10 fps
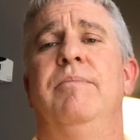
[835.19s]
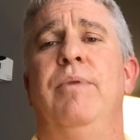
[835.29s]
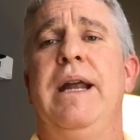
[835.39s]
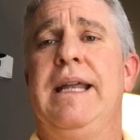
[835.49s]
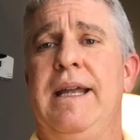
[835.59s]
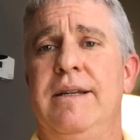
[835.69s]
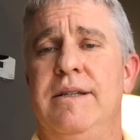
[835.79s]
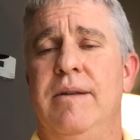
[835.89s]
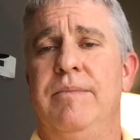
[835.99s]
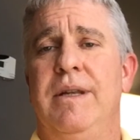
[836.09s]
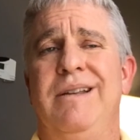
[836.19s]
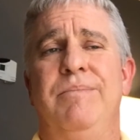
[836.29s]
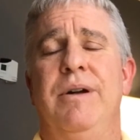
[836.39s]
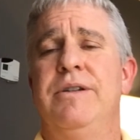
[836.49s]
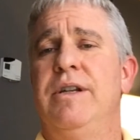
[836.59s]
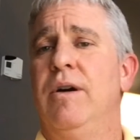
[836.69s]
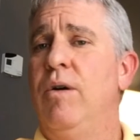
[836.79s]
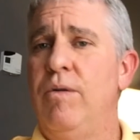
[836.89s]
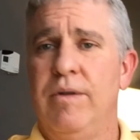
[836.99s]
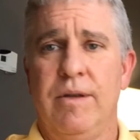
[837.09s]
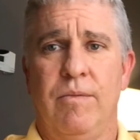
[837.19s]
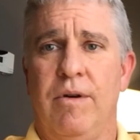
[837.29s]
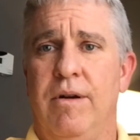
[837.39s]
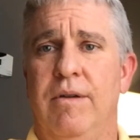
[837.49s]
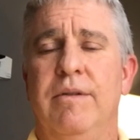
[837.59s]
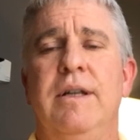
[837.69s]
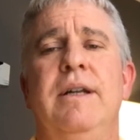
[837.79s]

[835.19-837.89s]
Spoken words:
breaking something, punching a hole in the wall,